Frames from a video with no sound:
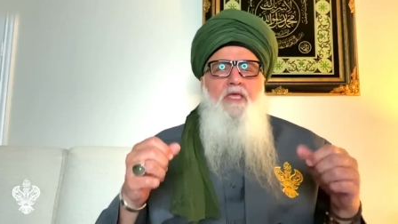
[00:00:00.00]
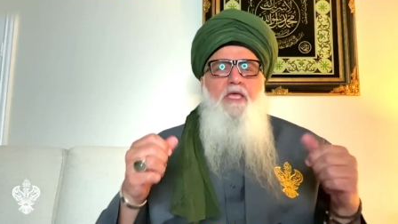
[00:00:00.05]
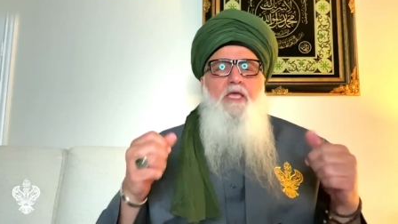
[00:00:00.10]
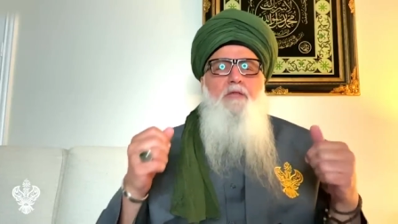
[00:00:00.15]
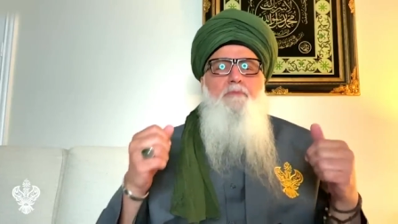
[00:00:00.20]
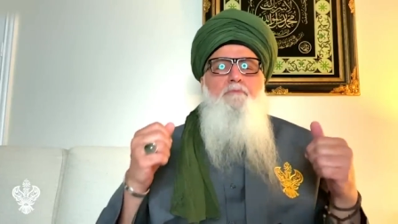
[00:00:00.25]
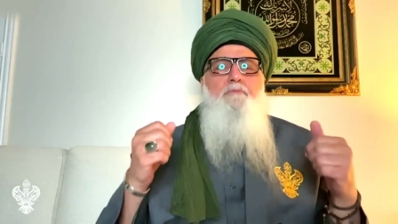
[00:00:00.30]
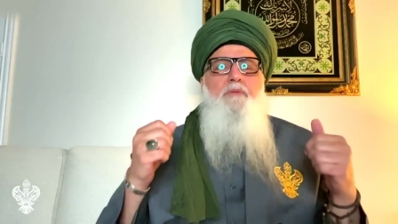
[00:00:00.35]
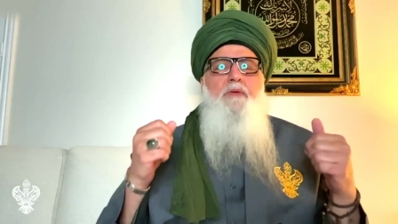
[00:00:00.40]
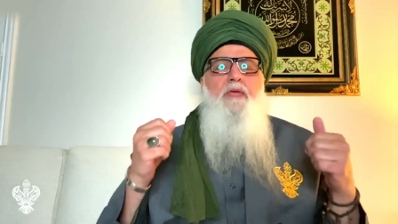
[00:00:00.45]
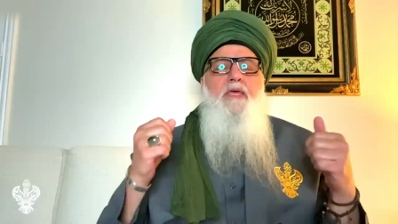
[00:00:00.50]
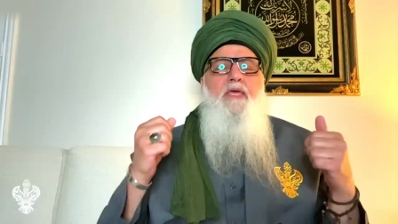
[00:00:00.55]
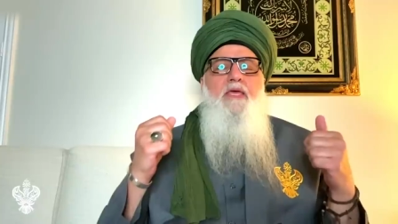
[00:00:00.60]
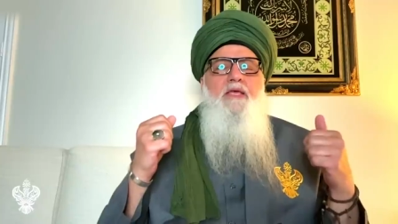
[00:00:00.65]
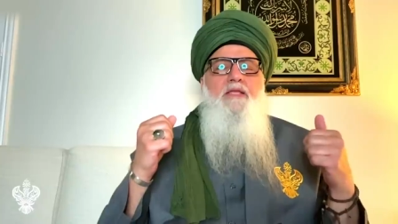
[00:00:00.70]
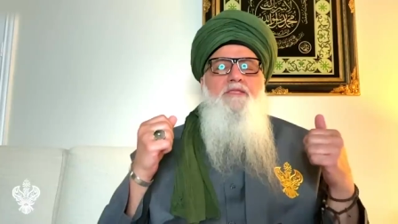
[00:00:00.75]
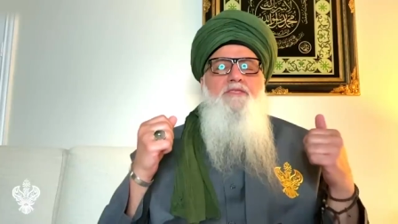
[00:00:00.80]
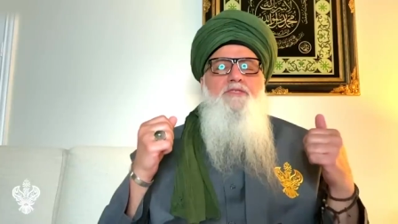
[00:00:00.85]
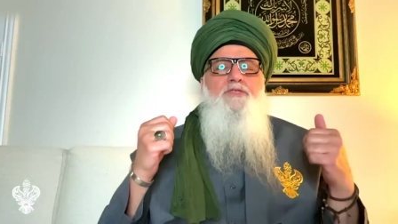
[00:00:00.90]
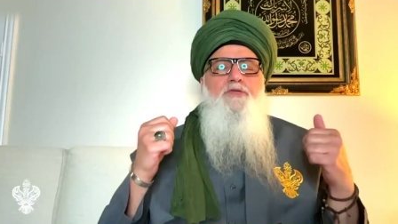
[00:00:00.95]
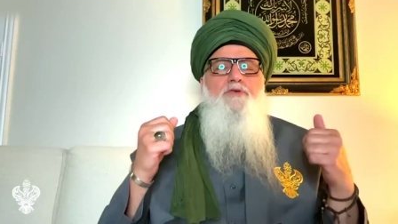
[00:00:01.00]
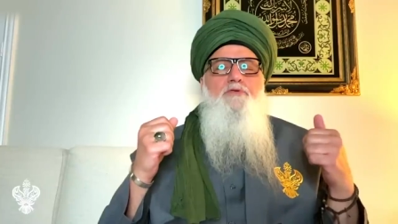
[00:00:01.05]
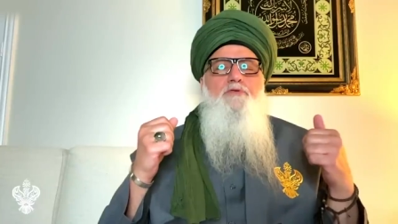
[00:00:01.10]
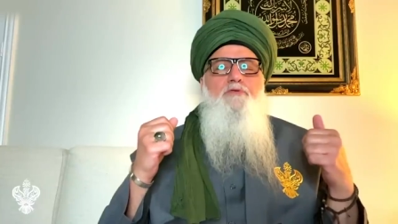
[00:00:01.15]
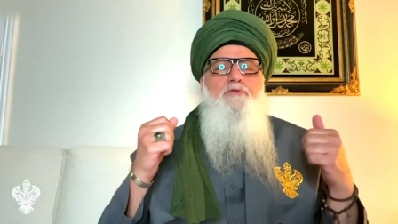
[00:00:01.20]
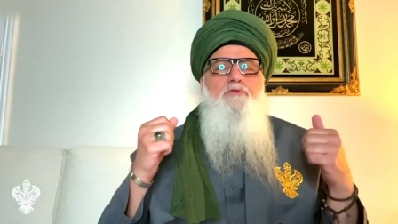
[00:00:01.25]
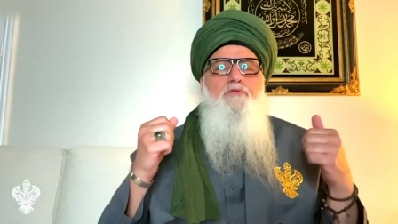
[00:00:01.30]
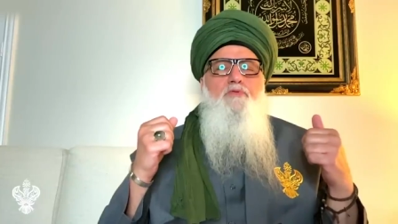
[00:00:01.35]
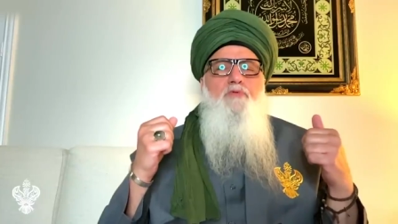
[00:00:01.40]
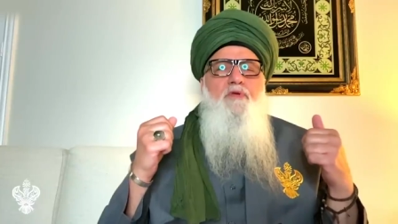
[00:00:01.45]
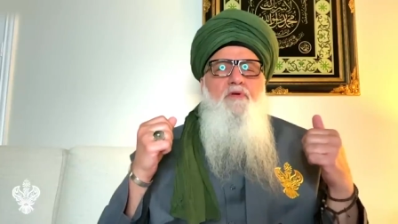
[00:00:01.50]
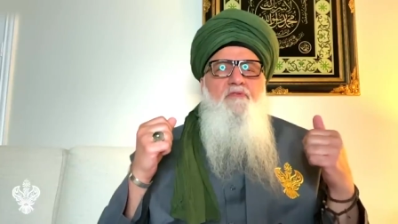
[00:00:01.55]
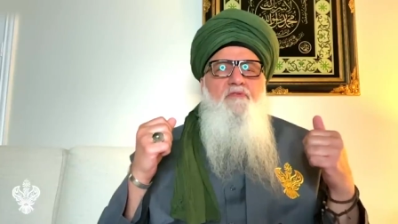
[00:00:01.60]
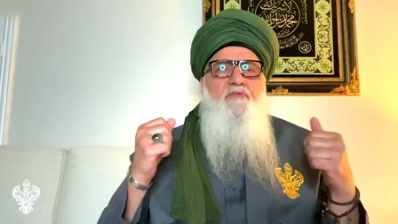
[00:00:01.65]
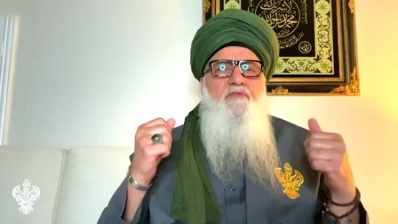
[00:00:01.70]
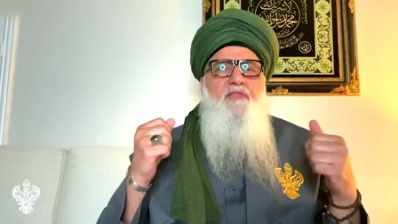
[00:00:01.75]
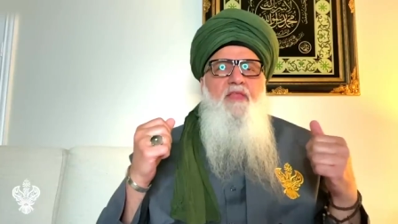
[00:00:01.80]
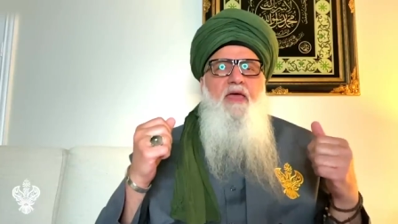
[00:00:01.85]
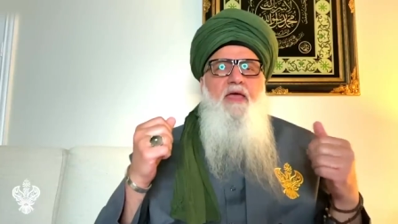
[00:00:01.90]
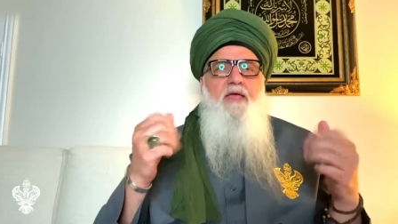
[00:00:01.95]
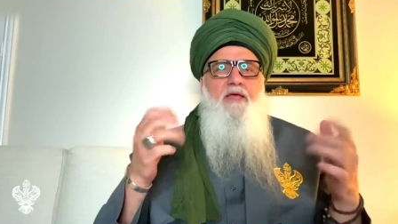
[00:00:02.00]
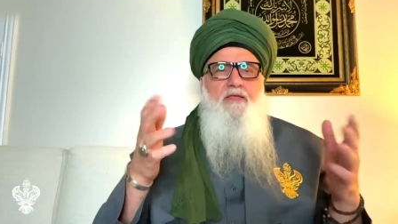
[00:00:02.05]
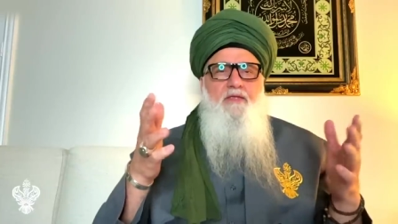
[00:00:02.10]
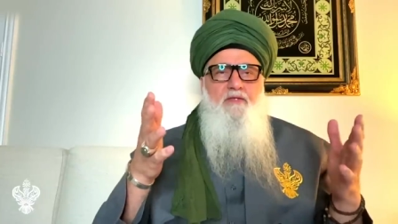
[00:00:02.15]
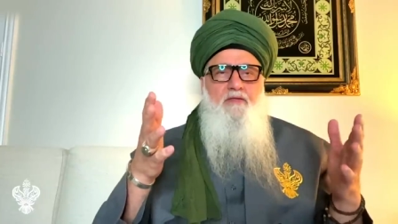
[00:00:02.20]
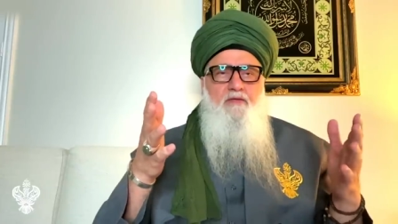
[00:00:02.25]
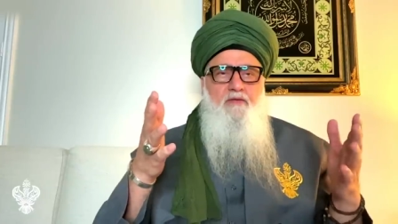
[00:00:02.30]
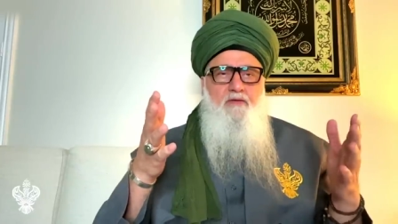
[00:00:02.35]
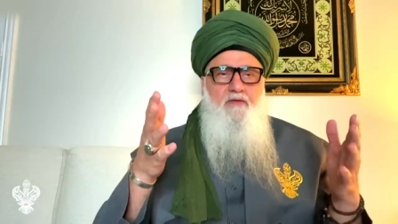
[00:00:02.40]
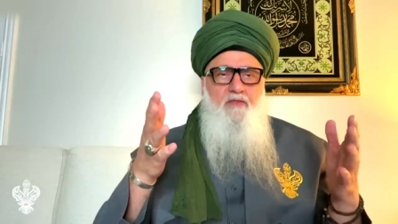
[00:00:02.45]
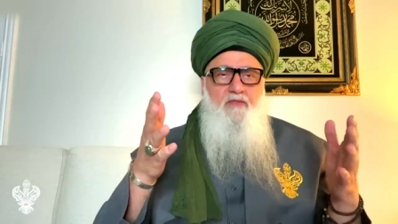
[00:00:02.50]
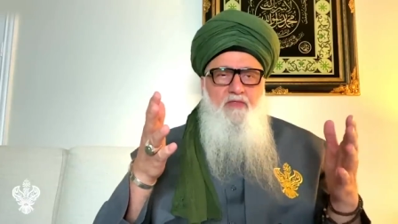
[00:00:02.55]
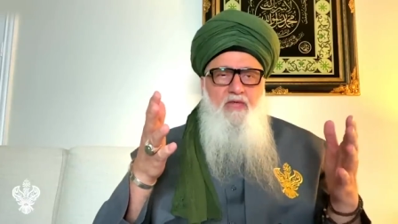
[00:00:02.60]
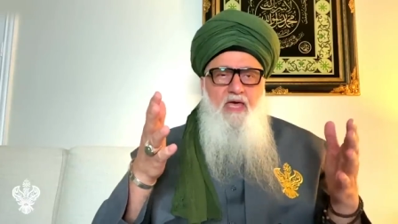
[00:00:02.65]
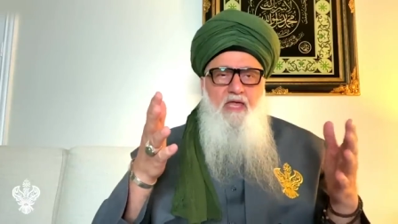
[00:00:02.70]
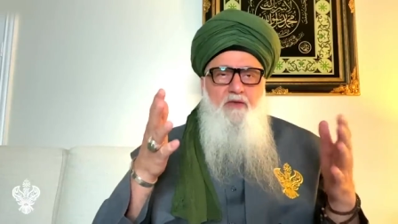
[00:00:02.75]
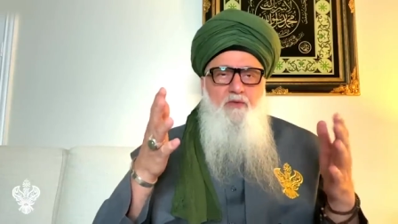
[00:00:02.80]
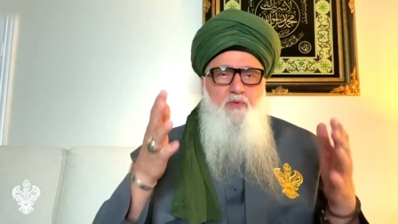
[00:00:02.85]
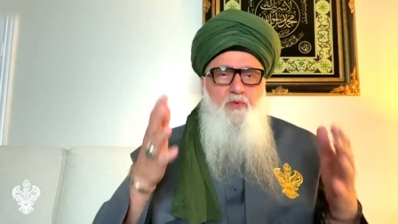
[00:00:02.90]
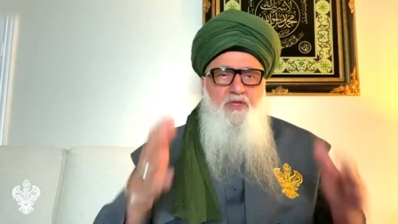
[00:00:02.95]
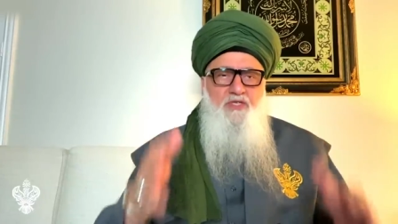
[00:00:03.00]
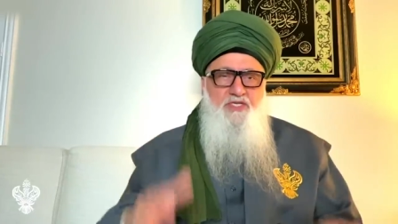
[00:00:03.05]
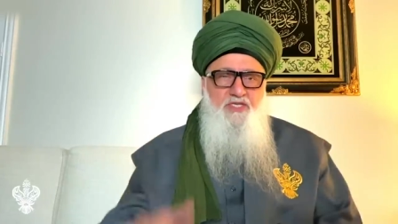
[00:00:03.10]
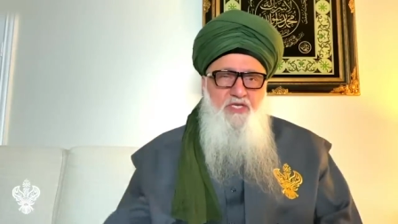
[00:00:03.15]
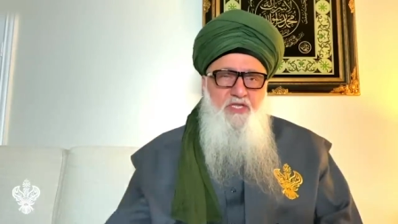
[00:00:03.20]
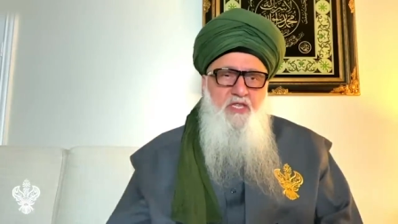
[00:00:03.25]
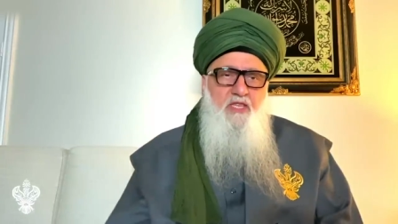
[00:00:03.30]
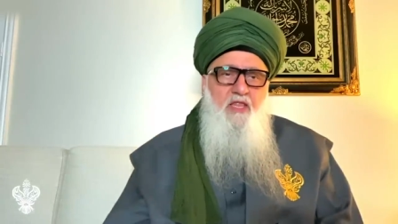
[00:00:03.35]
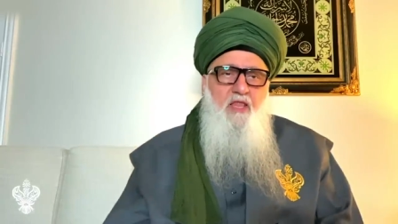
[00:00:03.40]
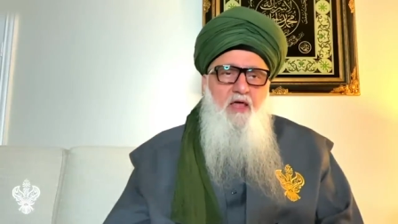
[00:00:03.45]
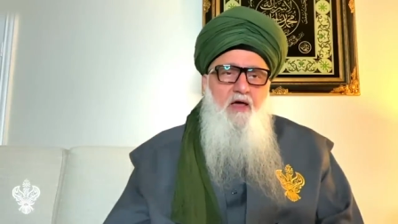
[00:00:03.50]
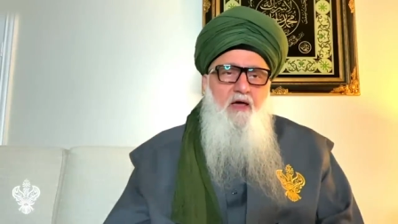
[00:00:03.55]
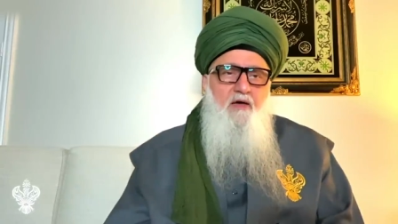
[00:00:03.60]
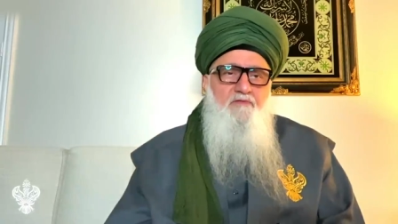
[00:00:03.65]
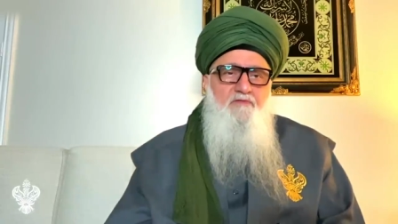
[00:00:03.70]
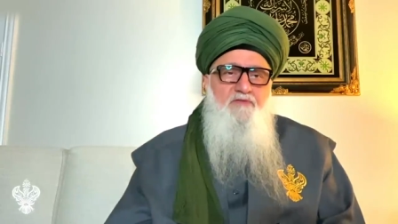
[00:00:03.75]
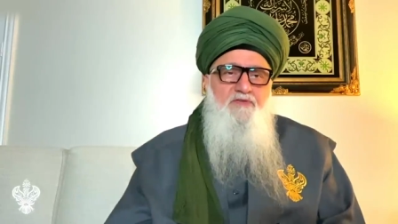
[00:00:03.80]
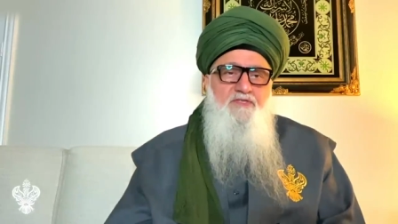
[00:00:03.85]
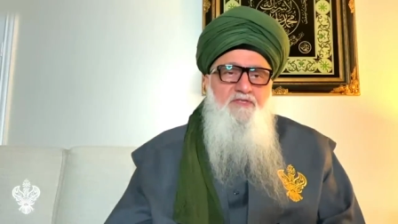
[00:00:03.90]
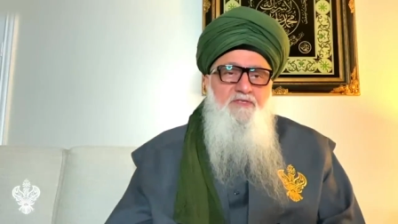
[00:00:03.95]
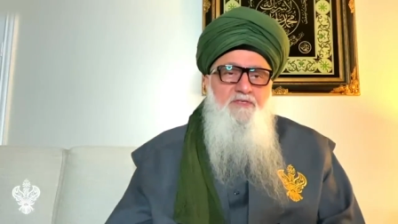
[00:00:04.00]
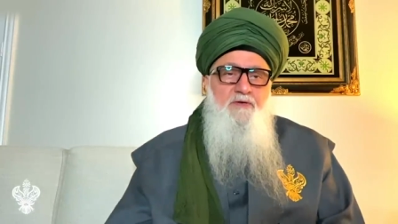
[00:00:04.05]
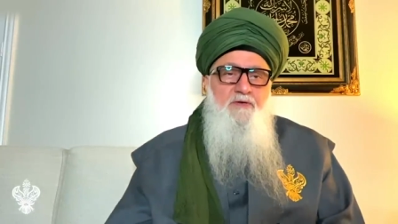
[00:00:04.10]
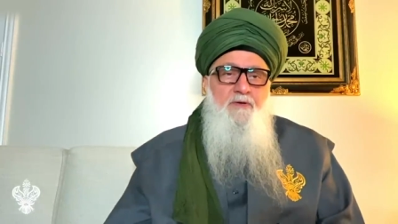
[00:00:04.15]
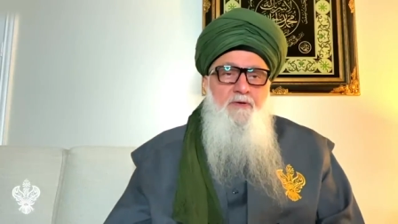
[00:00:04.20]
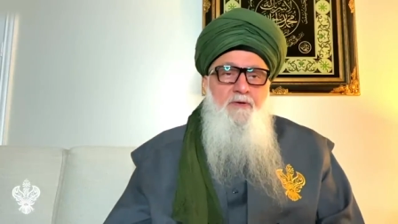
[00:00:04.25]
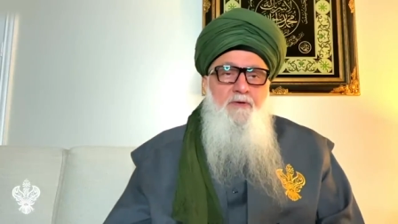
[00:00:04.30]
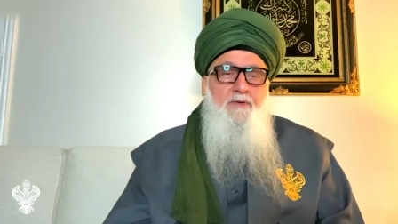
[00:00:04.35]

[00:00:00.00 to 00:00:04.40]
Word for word: it begins to reflect that which it loves.